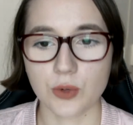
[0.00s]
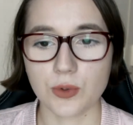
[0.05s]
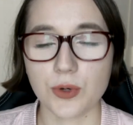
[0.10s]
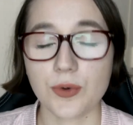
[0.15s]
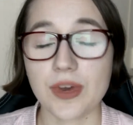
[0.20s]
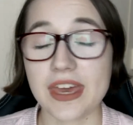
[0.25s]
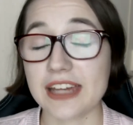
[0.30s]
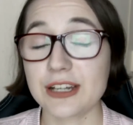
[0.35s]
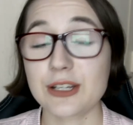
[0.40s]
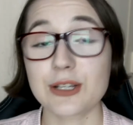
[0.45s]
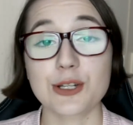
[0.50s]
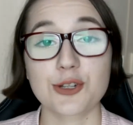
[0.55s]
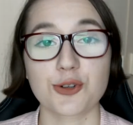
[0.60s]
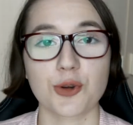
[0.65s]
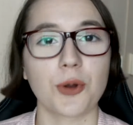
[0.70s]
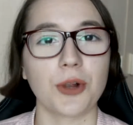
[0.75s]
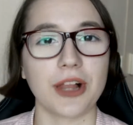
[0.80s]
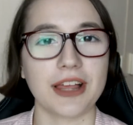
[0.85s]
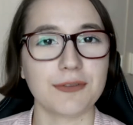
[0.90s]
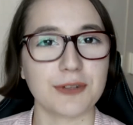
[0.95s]
you can't
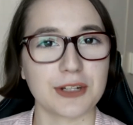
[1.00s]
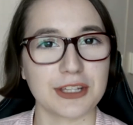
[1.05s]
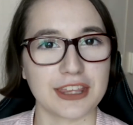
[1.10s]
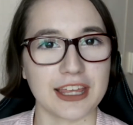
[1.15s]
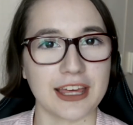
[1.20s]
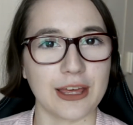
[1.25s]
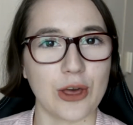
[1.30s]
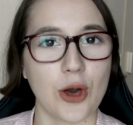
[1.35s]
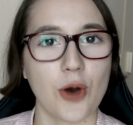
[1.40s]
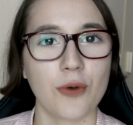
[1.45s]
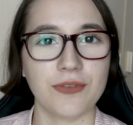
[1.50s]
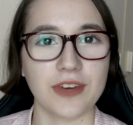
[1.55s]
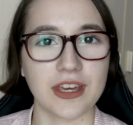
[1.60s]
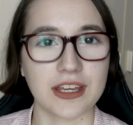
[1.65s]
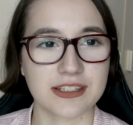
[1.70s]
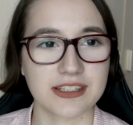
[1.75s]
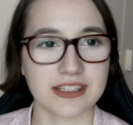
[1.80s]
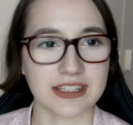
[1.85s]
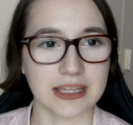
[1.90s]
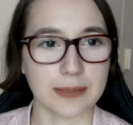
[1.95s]
control everything,
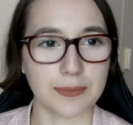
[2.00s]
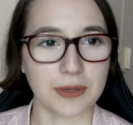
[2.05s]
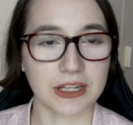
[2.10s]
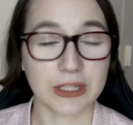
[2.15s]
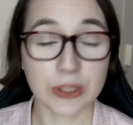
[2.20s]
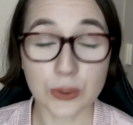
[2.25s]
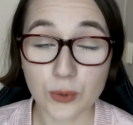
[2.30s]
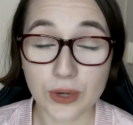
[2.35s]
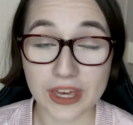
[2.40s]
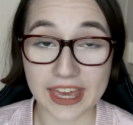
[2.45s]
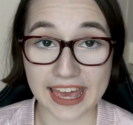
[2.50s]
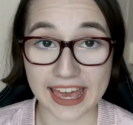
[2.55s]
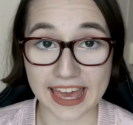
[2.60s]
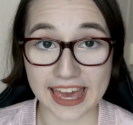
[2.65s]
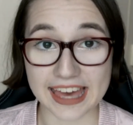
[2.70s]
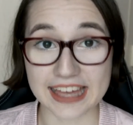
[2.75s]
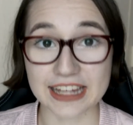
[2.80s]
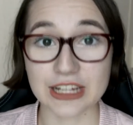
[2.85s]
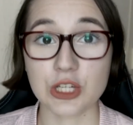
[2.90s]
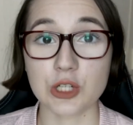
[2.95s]
obviously, but you
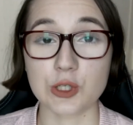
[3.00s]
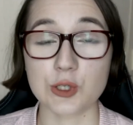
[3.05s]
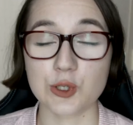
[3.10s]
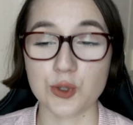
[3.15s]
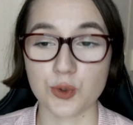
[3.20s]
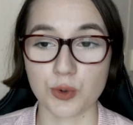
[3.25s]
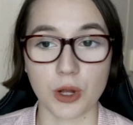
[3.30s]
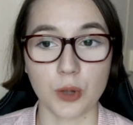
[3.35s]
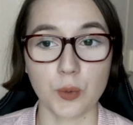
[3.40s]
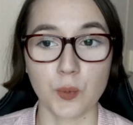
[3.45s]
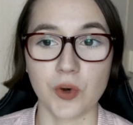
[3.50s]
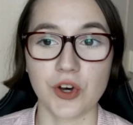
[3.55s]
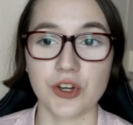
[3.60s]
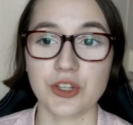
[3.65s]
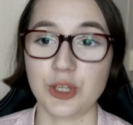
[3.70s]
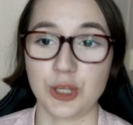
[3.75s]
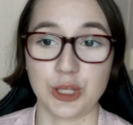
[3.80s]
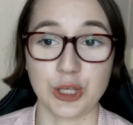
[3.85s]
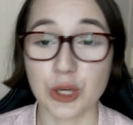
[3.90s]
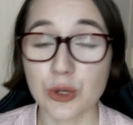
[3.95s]
can control
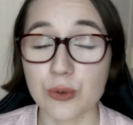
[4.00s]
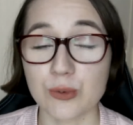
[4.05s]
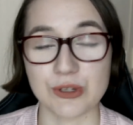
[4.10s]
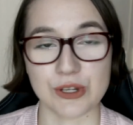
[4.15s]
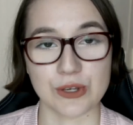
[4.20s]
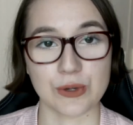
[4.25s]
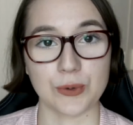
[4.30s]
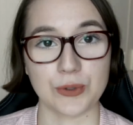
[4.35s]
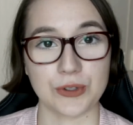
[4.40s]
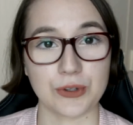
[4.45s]
what you do.